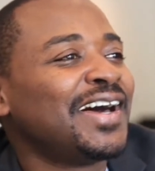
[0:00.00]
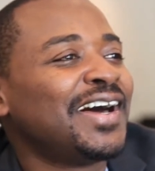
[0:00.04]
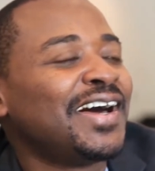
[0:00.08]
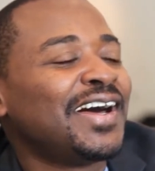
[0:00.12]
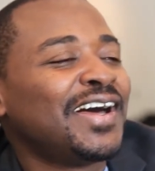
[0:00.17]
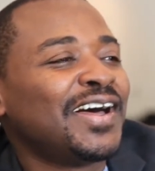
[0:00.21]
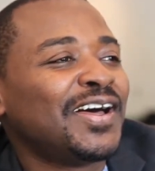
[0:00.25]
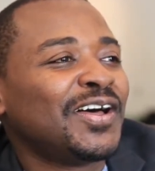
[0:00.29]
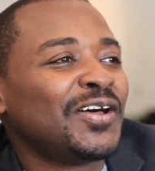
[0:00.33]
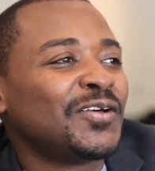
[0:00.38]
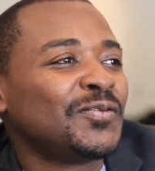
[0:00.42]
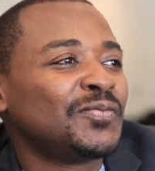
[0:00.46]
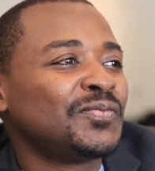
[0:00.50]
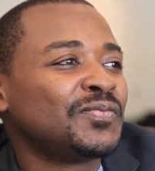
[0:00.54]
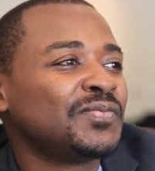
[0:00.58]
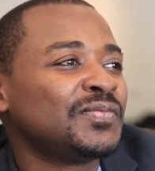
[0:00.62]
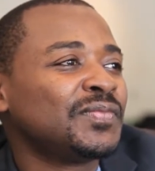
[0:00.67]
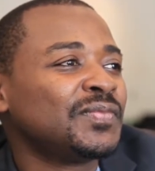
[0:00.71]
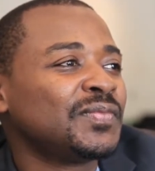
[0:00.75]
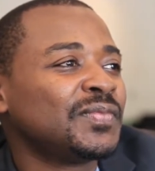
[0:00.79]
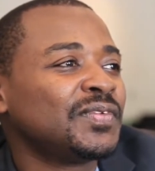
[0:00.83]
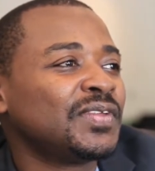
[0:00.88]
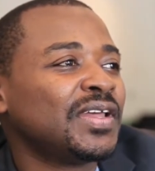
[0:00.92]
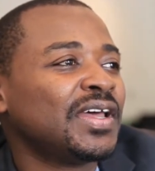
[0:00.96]

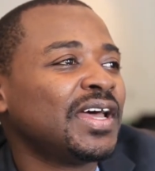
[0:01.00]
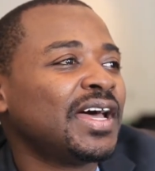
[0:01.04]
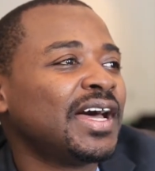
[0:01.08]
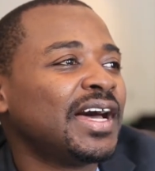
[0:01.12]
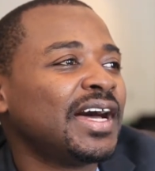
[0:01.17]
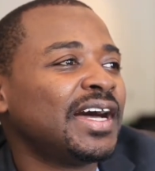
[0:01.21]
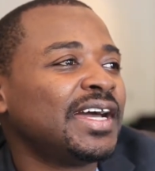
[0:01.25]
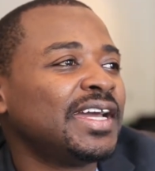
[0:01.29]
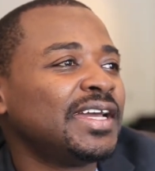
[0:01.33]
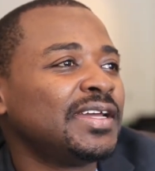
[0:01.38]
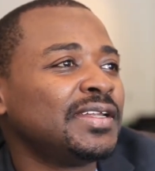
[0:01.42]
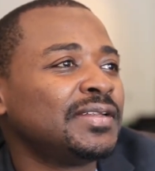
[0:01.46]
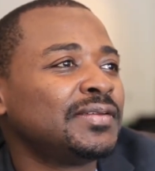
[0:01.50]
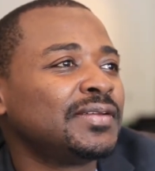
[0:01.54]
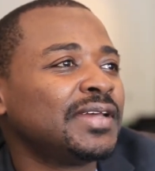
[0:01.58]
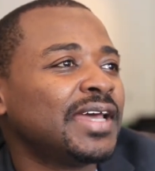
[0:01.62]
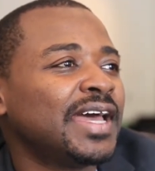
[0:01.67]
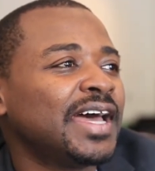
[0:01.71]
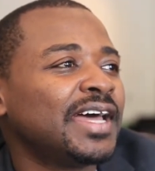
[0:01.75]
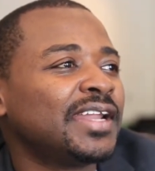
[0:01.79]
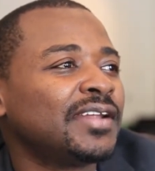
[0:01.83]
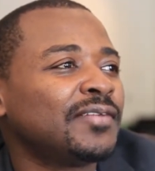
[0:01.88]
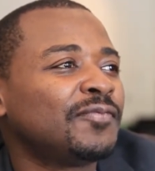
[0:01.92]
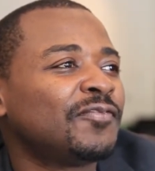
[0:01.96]
Um, I
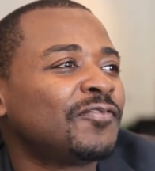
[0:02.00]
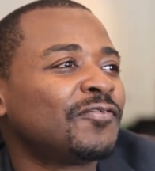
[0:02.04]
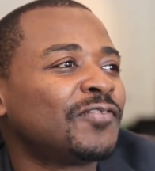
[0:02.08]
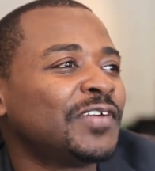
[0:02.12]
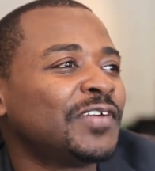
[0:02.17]
had a